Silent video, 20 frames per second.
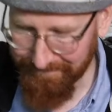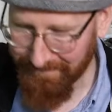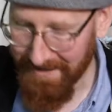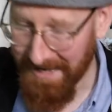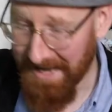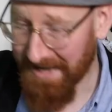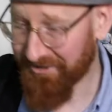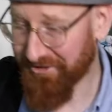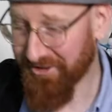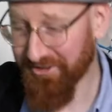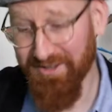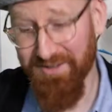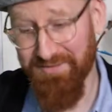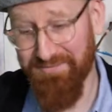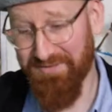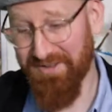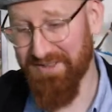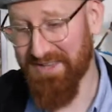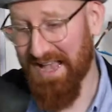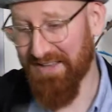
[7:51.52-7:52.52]
It's just a
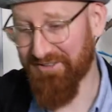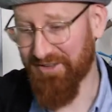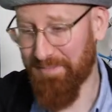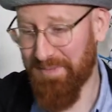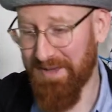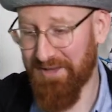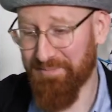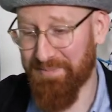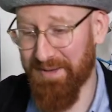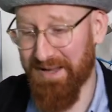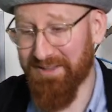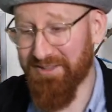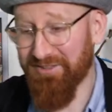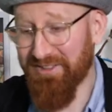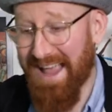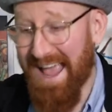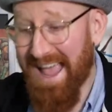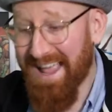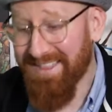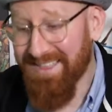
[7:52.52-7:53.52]
fantastic piece, but it doesn't
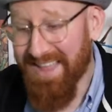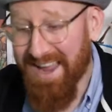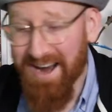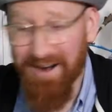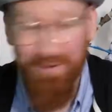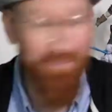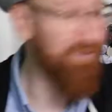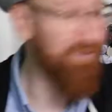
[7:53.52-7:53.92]
end there.